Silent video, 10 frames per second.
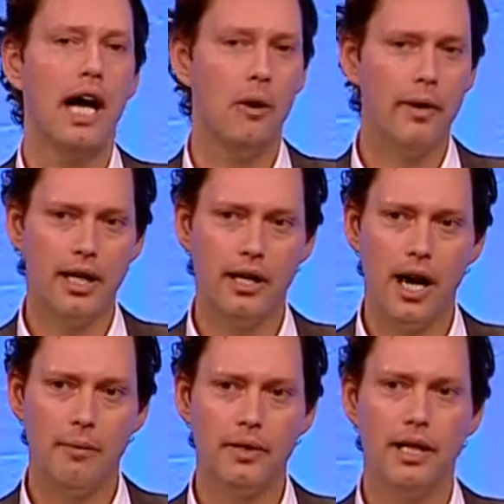we can
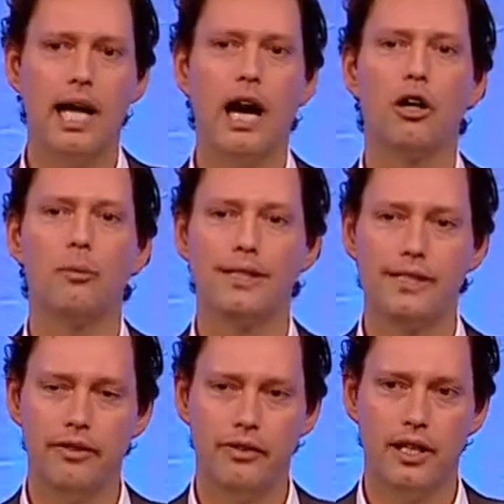adopt it, how can we
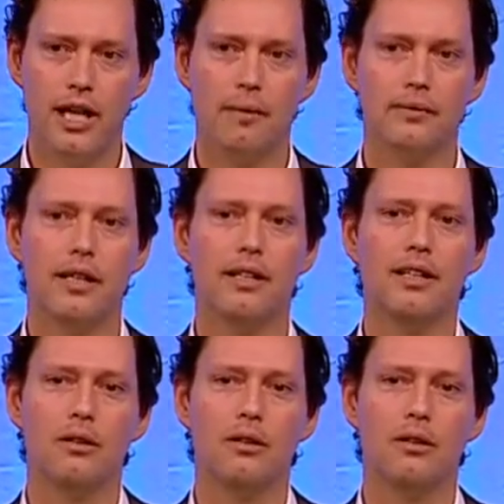safely adopt it,